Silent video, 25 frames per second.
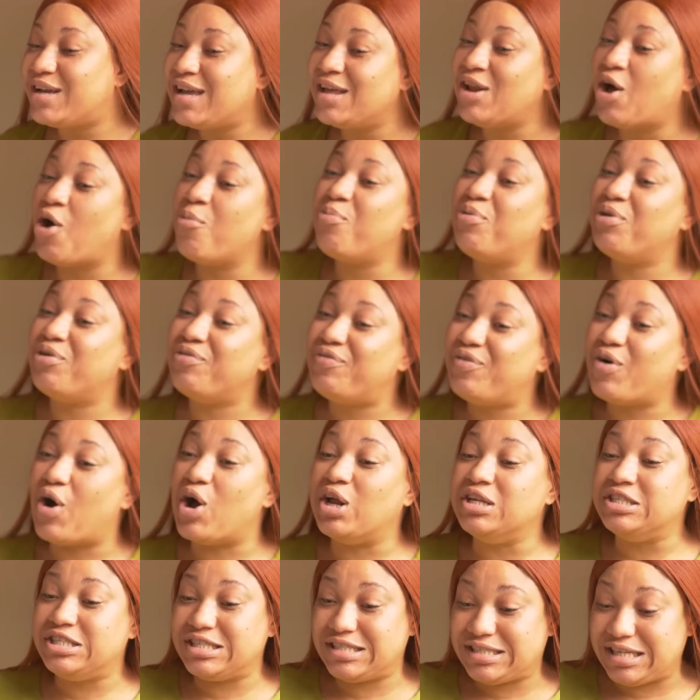looking all beautiful
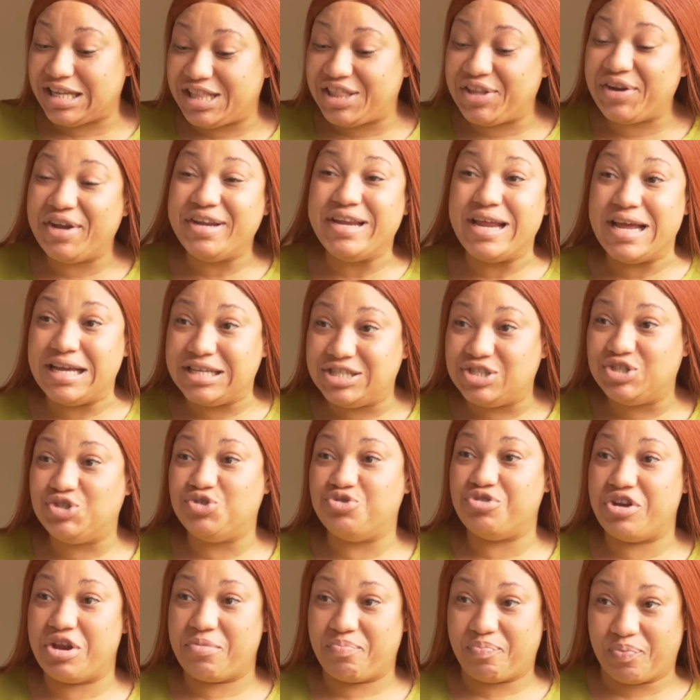on just a 3-day
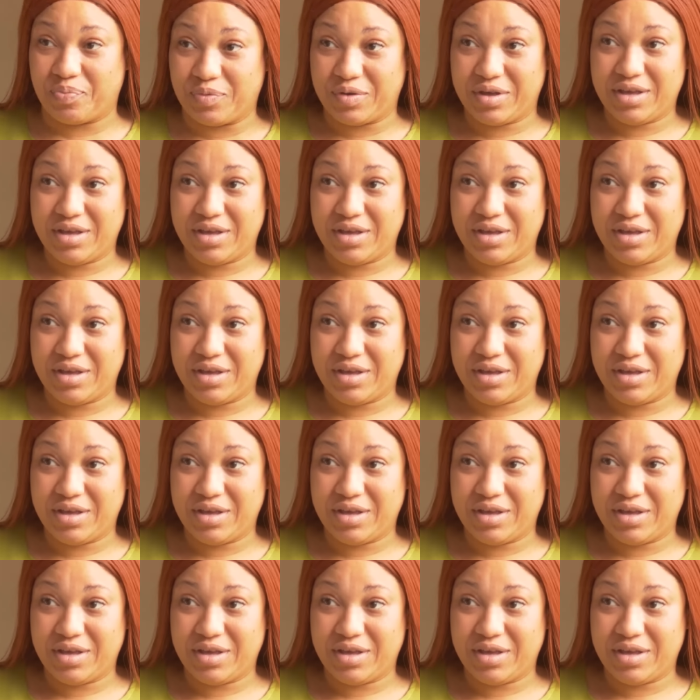trip.